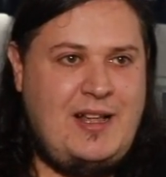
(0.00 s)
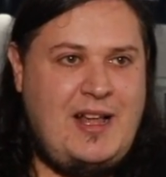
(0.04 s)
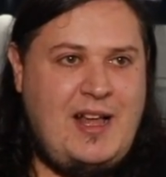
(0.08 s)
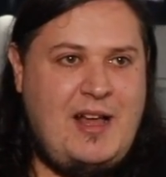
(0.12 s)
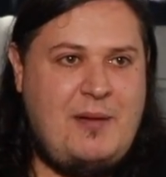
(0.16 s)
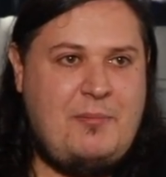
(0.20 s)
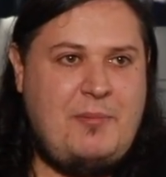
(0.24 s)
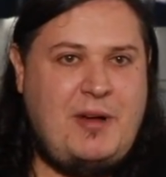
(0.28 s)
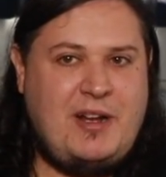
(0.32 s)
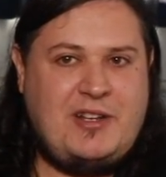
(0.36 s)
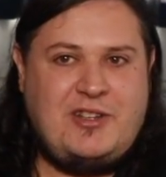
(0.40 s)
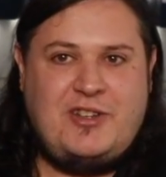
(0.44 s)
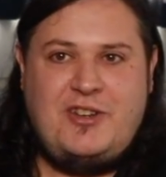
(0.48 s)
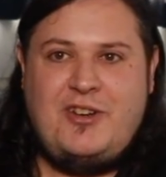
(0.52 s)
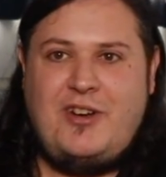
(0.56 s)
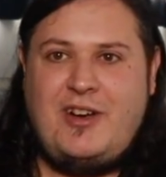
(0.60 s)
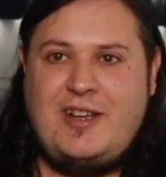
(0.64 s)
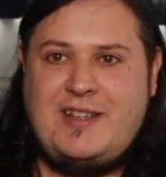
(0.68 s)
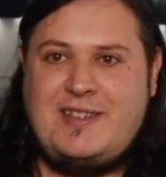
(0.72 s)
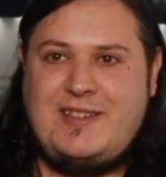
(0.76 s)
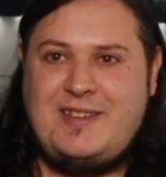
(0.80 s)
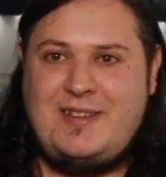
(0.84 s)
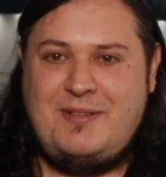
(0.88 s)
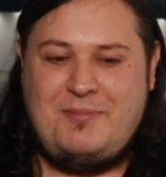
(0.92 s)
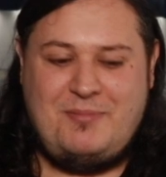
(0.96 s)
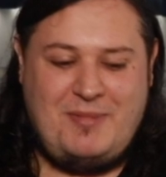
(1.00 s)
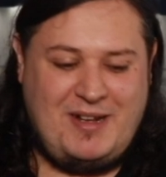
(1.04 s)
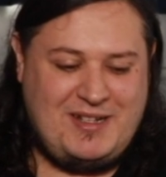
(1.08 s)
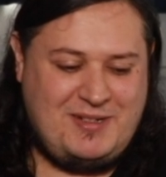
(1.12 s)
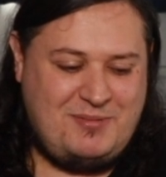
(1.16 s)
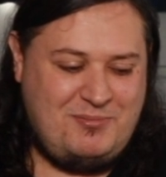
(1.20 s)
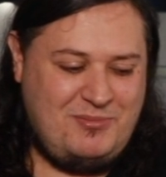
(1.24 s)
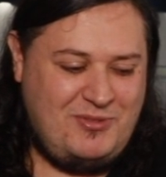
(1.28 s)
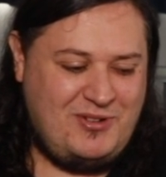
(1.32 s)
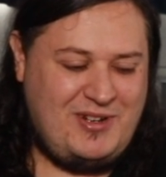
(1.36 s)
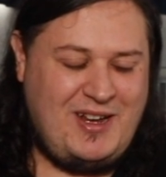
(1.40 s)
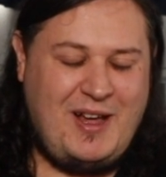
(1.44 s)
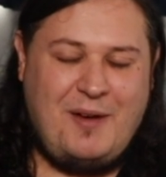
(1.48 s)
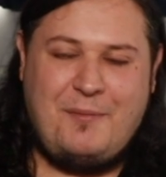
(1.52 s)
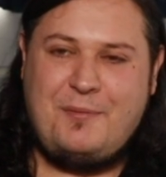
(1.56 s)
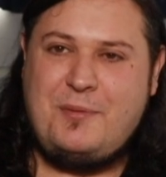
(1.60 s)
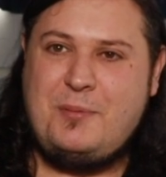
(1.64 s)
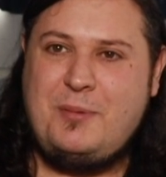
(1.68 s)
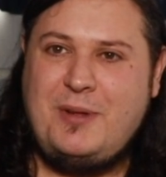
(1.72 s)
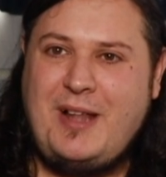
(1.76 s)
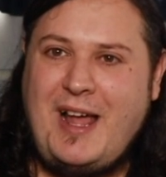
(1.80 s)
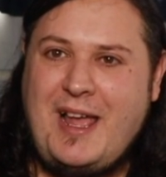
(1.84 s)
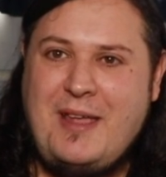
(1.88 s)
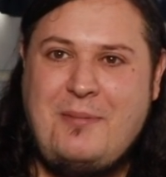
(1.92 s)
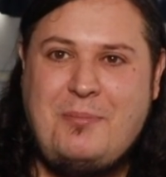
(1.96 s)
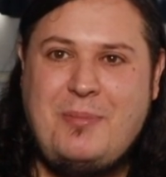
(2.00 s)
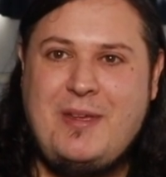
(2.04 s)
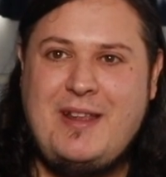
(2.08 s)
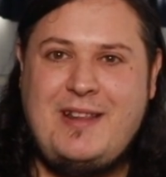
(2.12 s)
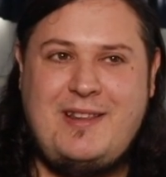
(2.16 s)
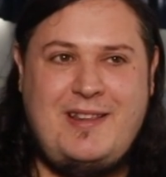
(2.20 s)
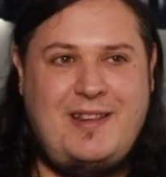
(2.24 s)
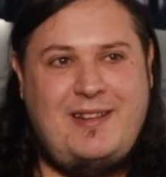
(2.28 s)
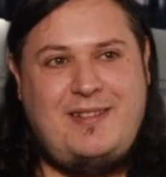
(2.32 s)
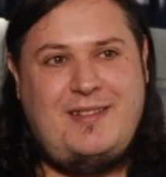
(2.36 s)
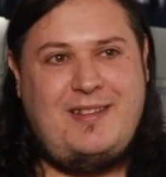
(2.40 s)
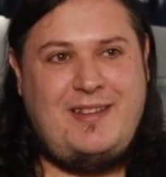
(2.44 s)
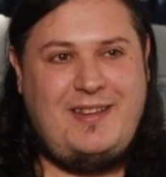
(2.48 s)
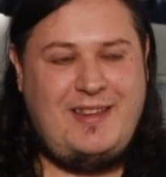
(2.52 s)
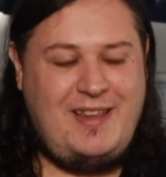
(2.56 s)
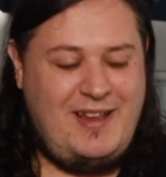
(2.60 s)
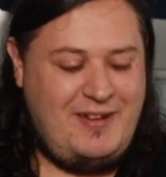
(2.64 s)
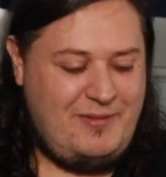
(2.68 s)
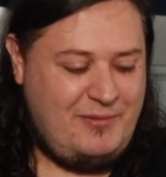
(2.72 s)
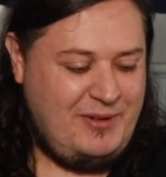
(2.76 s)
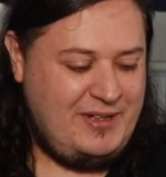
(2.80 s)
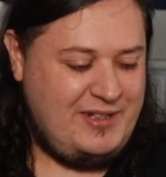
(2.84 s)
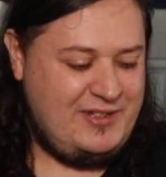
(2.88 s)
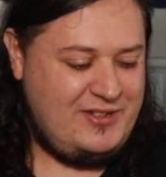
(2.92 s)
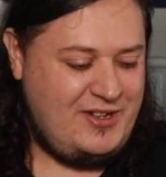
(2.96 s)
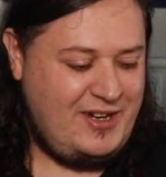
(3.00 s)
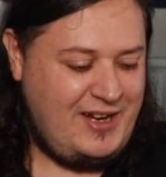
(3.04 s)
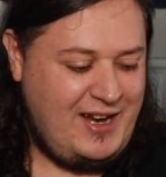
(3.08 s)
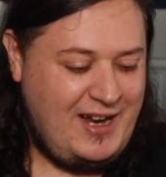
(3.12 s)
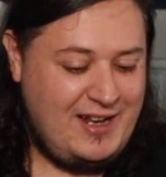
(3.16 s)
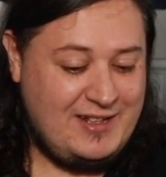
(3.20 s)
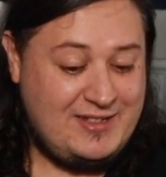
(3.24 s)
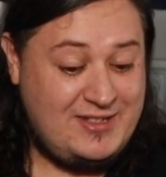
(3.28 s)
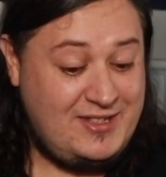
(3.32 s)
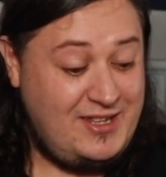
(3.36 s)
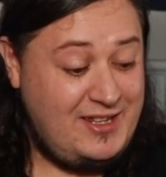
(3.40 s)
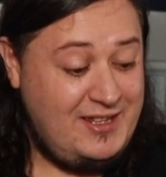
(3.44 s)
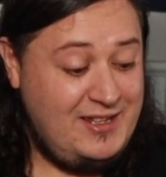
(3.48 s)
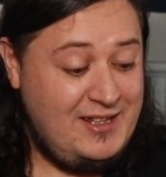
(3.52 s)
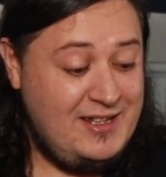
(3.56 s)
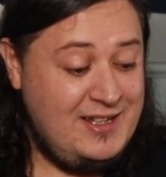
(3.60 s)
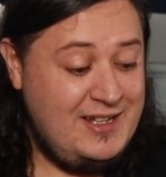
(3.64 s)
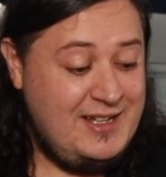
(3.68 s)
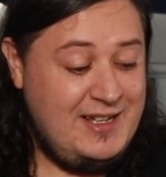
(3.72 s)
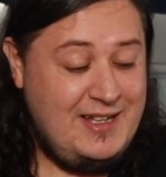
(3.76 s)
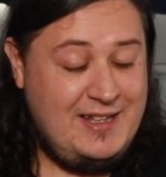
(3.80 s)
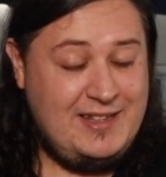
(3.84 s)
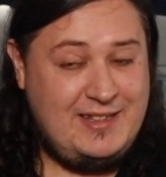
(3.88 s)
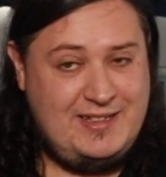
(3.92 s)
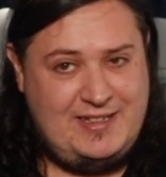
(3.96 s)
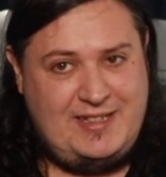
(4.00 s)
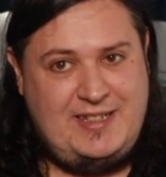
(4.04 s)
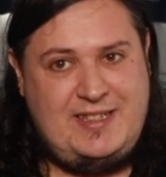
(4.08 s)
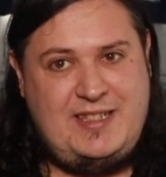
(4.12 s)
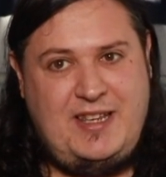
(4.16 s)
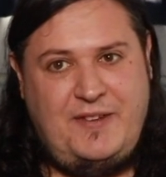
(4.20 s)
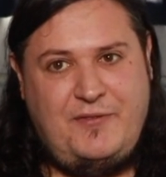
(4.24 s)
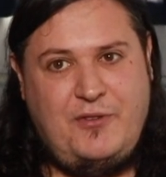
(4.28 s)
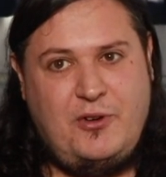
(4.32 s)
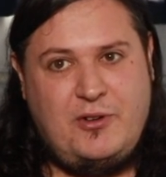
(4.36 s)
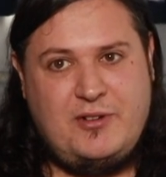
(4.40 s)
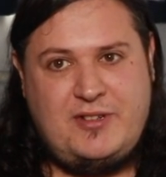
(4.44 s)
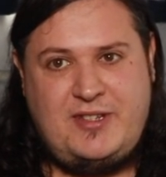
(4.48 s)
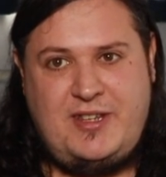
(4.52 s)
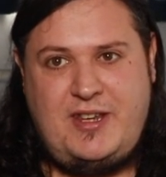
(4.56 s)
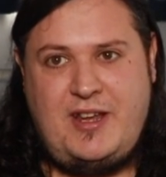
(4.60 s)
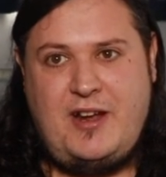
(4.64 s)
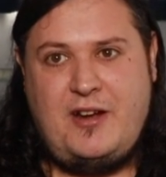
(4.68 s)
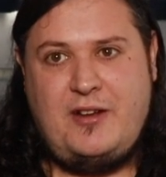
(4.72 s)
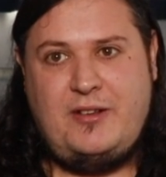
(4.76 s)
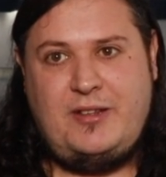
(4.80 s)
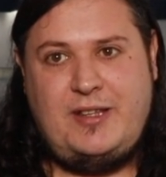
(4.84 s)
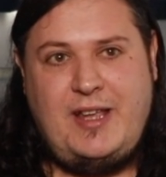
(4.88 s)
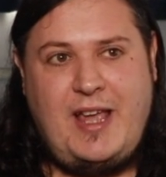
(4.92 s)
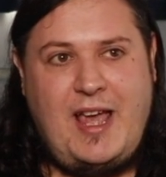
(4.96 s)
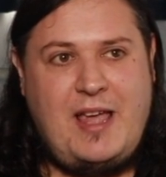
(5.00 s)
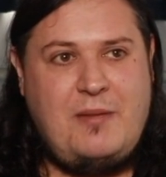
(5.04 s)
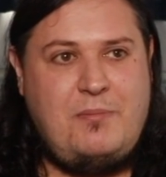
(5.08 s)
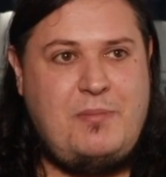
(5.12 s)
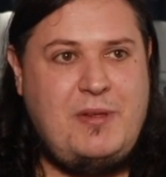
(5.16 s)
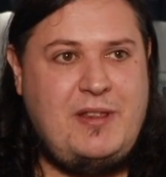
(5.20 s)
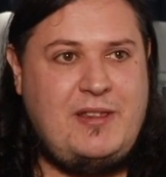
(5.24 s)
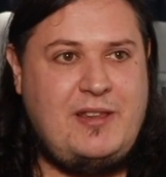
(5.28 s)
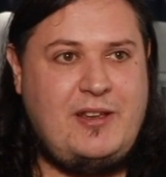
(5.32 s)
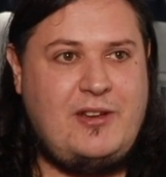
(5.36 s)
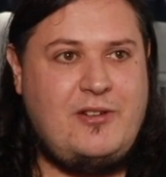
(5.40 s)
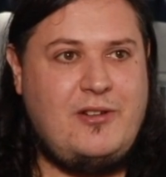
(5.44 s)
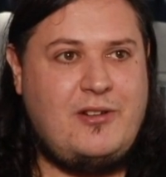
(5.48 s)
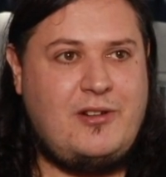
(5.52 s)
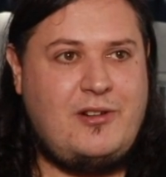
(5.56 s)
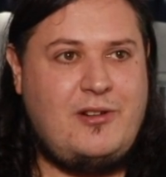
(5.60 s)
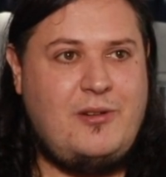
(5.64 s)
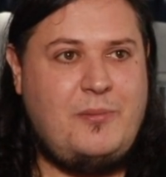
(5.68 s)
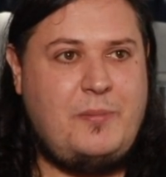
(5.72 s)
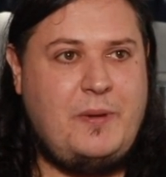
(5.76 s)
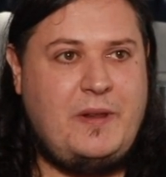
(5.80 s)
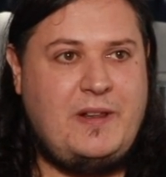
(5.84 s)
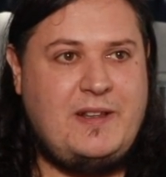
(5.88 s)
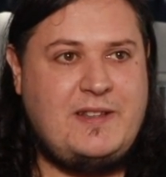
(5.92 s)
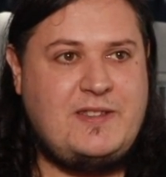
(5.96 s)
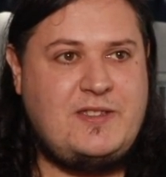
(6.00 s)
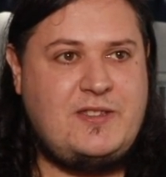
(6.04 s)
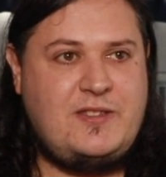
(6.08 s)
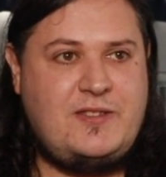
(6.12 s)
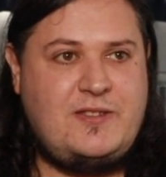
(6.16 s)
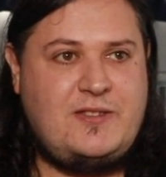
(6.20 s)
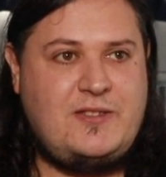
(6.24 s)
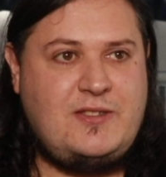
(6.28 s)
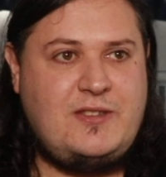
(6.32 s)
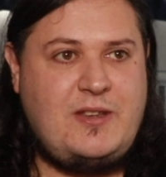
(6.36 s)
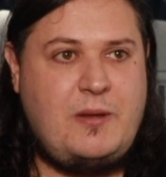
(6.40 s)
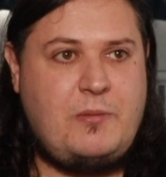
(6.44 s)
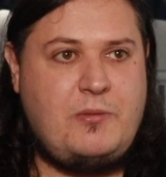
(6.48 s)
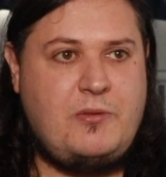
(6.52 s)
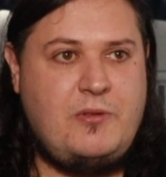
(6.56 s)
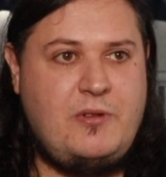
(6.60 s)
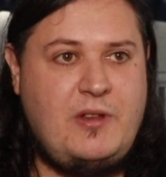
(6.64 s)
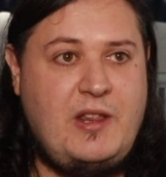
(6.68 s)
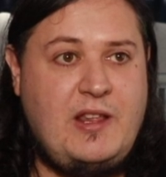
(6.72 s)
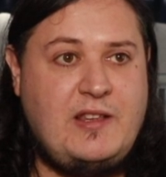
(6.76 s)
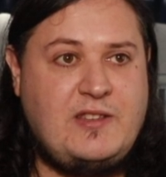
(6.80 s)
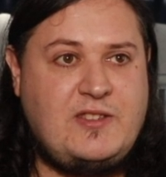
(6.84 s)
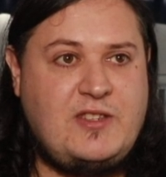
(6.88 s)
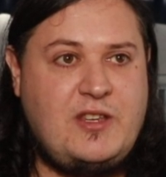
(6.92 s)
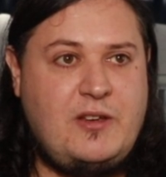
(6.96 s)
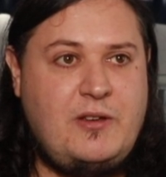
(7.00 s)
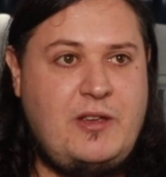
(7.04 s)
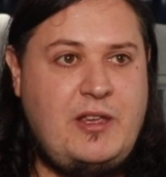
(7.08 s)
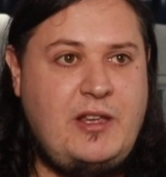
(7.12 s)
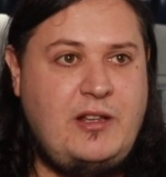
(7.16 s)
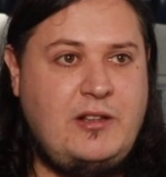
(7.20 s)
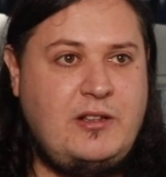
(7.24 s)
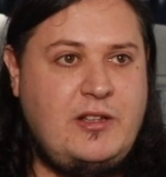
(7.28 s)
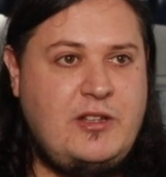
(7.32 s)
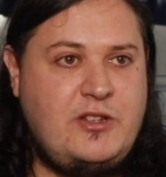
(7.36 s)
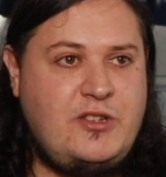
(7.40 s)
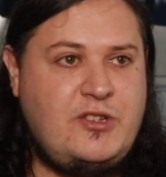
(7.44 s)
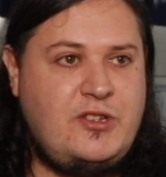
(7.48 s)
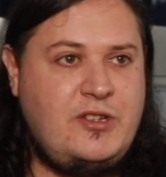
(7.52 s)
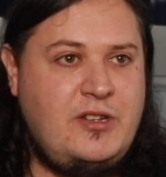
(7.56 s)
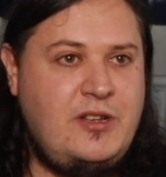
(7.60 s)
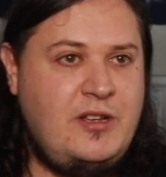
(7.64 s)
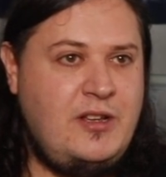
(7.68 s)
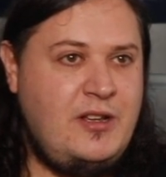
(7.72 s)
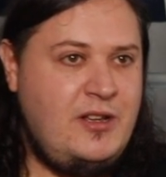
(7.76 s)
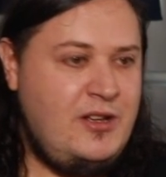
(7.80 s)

a much more comfortable 8-bit, and yeah, I went to check it out. It's the 64 is the only 8-bit that got a copy. Let's step through this. So English.